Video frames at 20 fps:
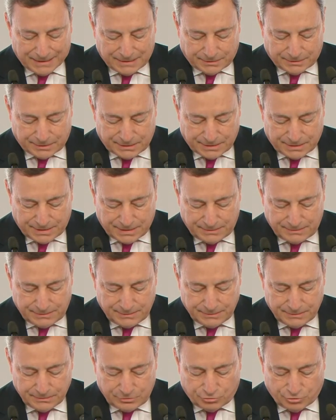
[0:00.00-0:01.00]

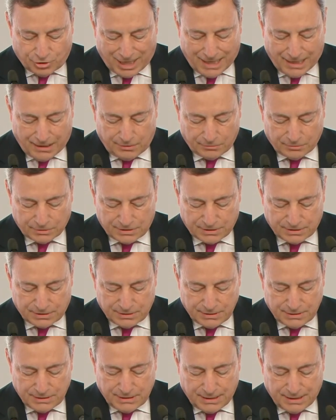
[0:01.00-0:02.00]
patterns,
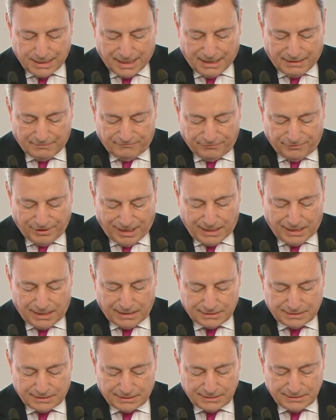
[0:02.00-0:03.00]
droughts, and
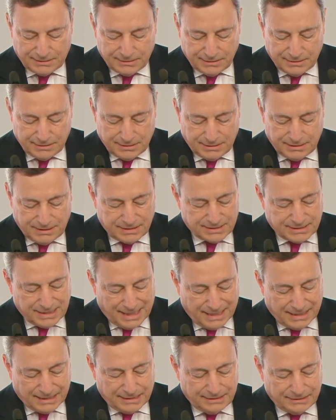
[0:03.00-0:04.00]
floods
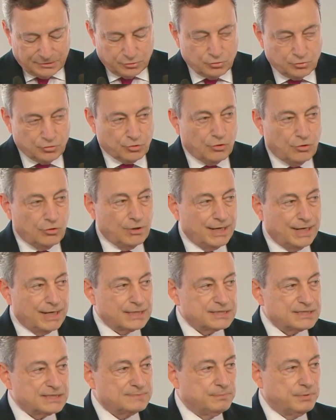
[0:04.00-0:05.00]
is likely to grow
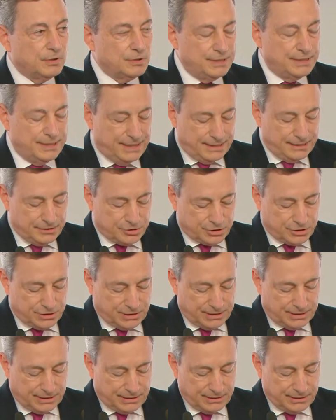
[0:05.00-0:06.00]

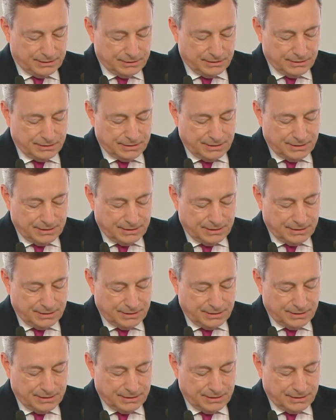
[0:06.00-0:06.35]
exponentially